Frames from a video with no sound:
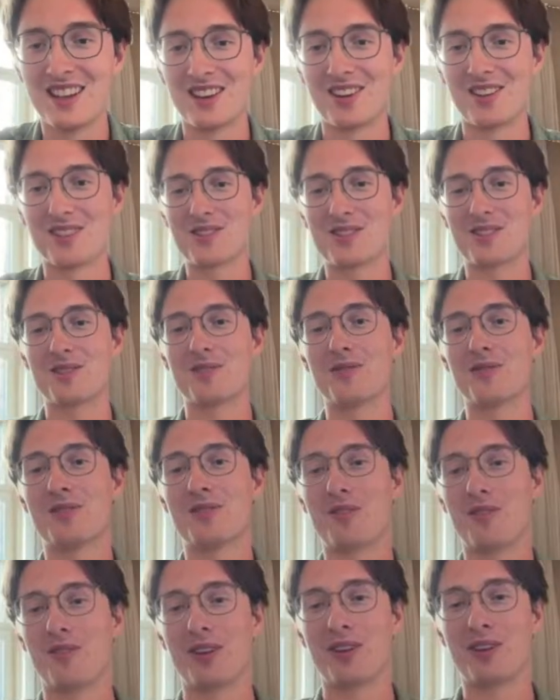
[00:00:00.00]
Also,
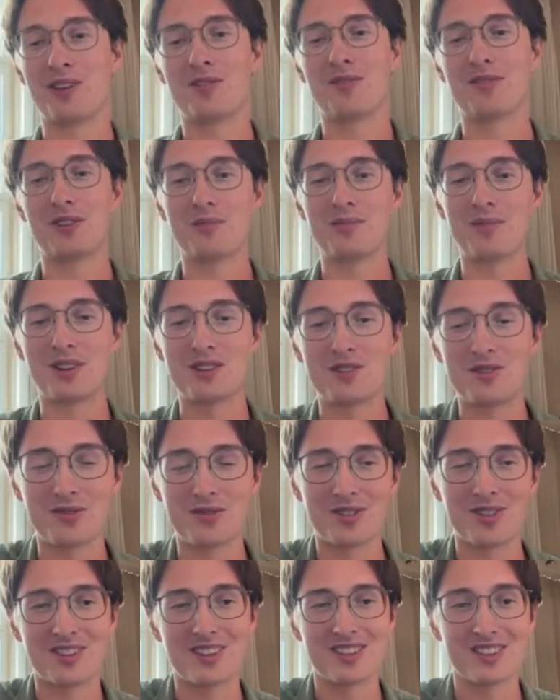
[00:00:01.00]
thank you very much
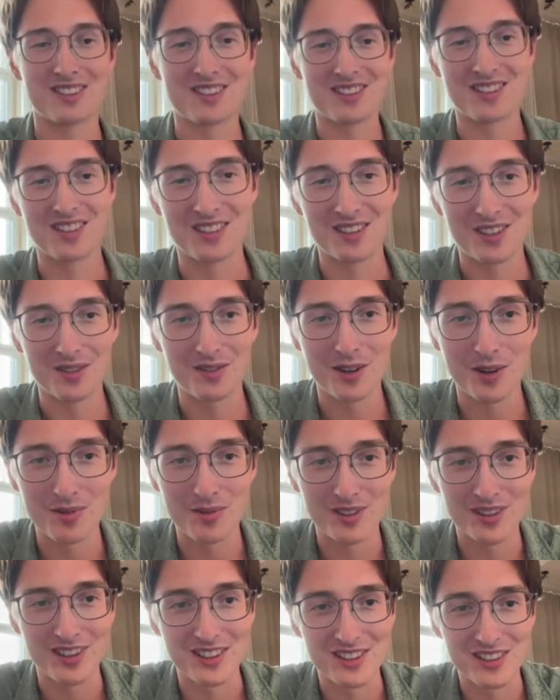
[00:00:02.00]
for this
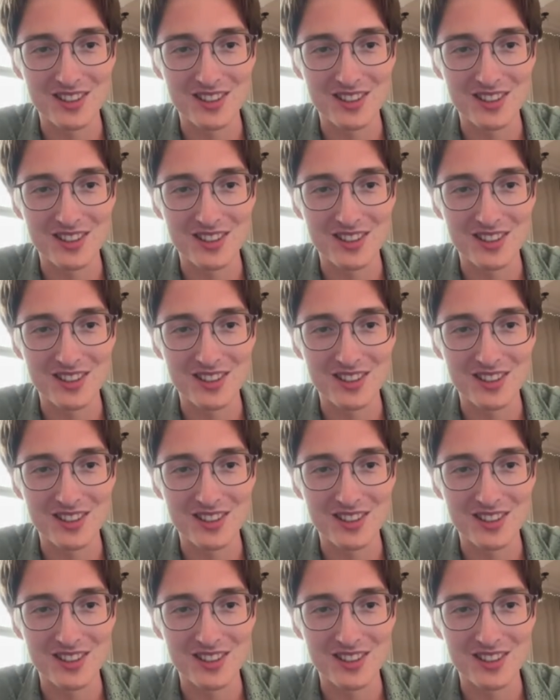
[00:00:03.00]
developers